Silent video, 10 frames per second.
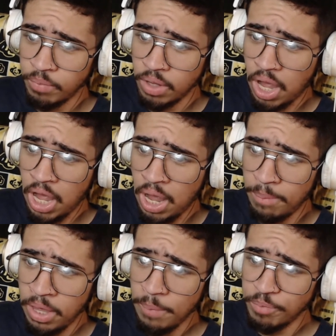
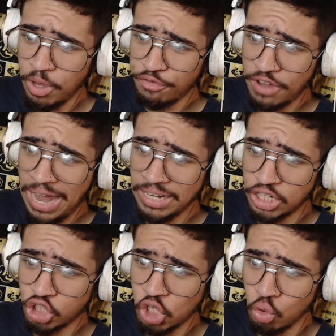the fact
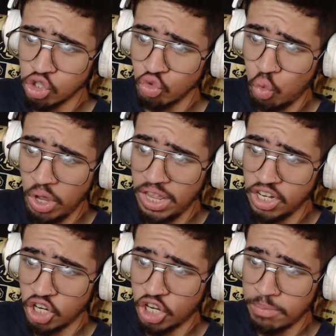that she was
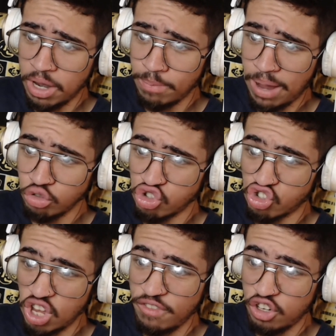willing to commit about
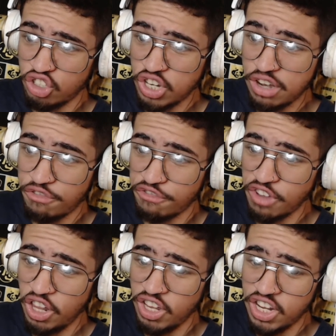17
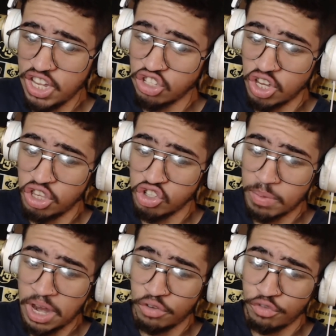felonies in the
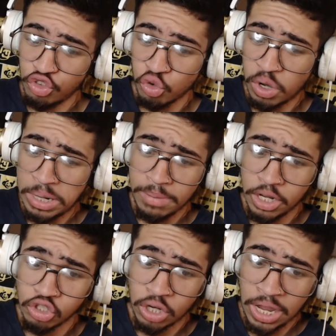span of 3
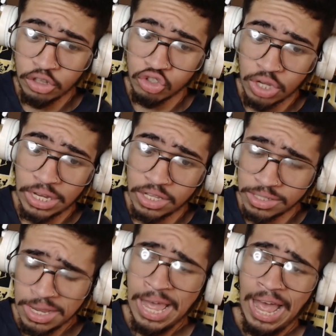minutes and 8
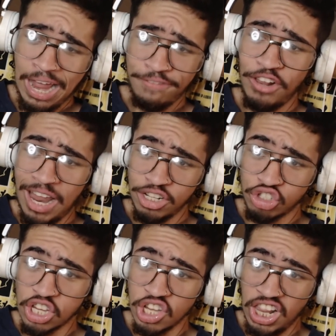seconds, I feel like
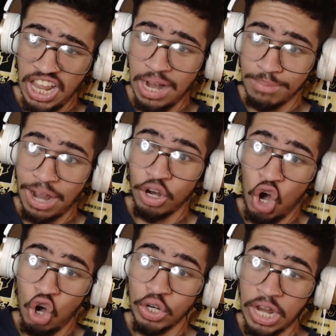says a lot about
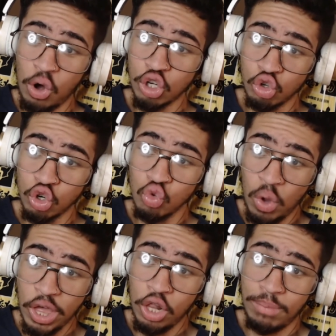her character as
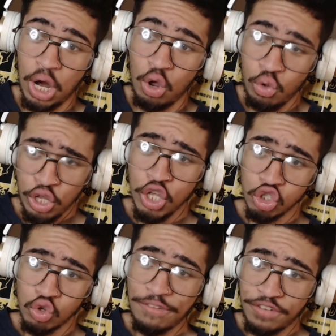well, bro.
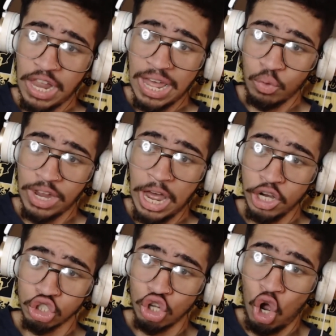So I feel like we got
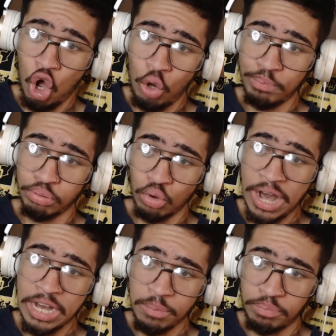just a whole
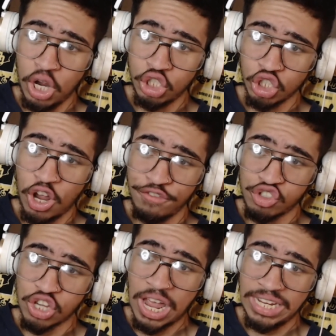Brady Bunch of
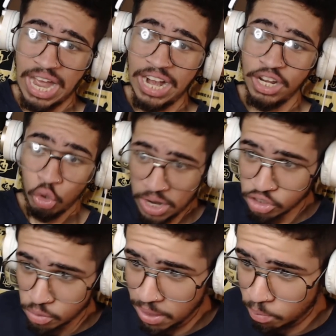psychotic,
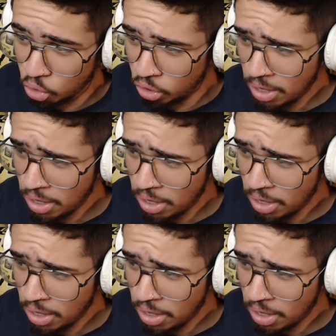crazy people